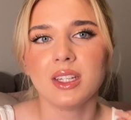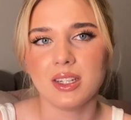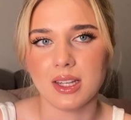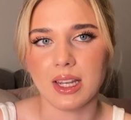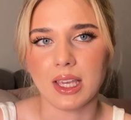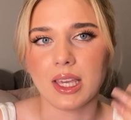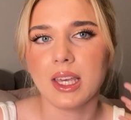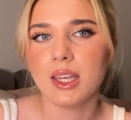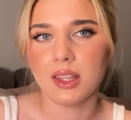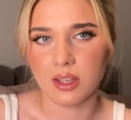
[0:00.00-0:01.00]
delete
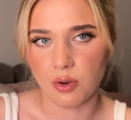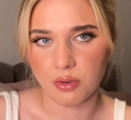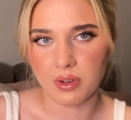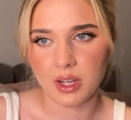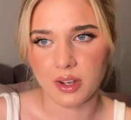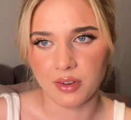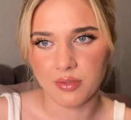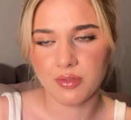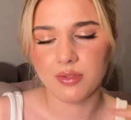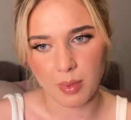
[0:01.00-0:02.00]
the old video
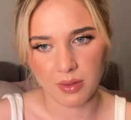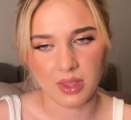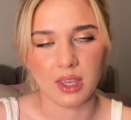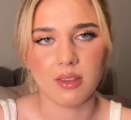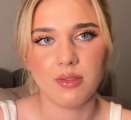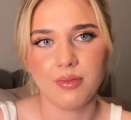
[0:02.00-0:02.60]
about the